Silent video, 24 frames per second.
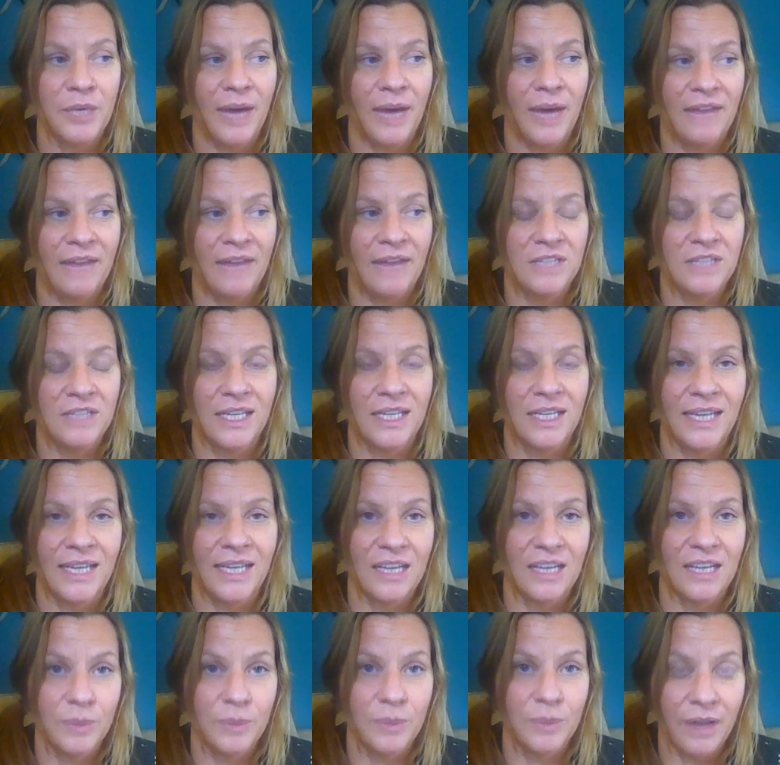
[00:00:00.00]
You have to
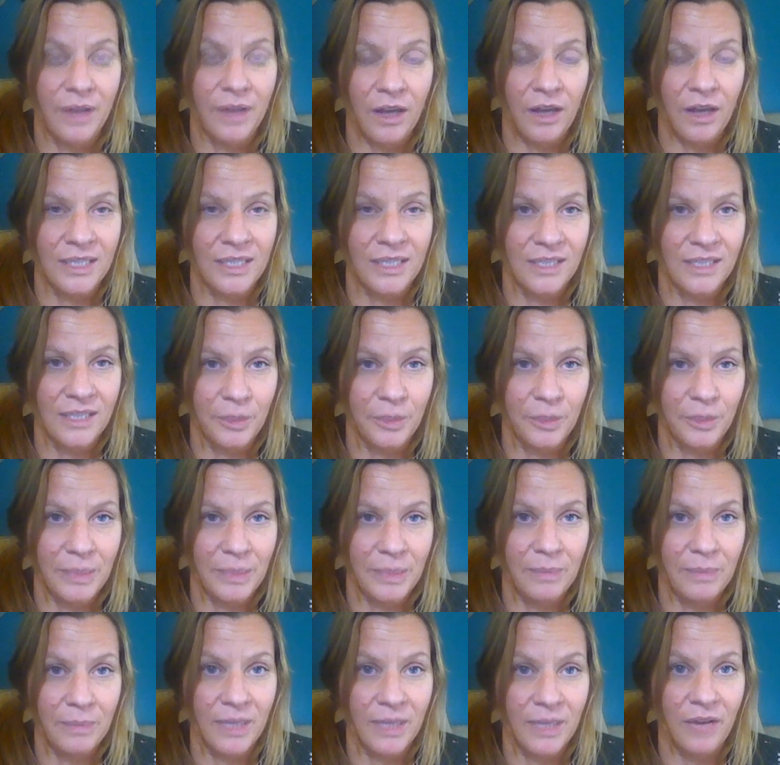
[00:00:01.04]
connect with all these other
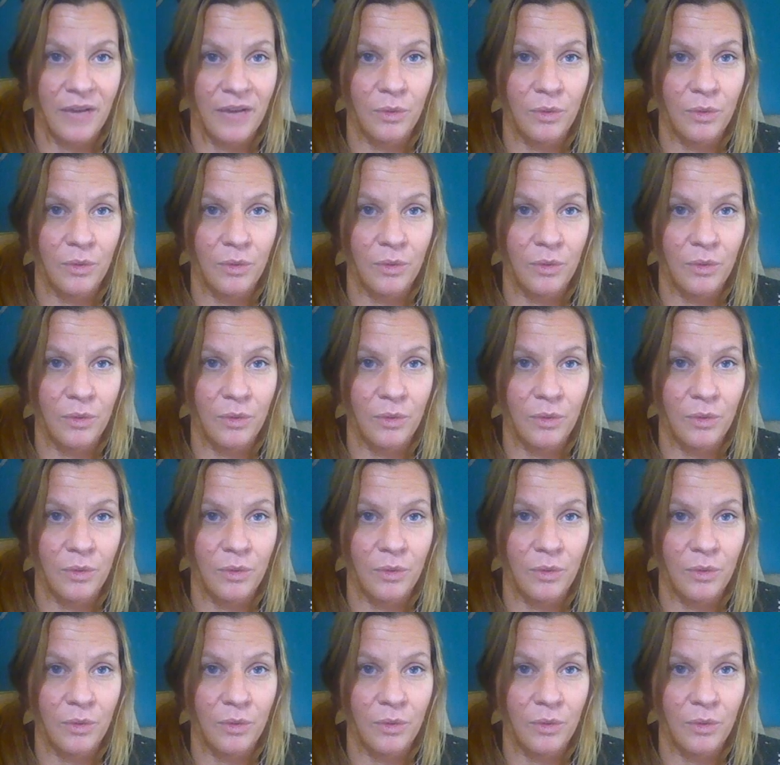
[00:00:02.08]
people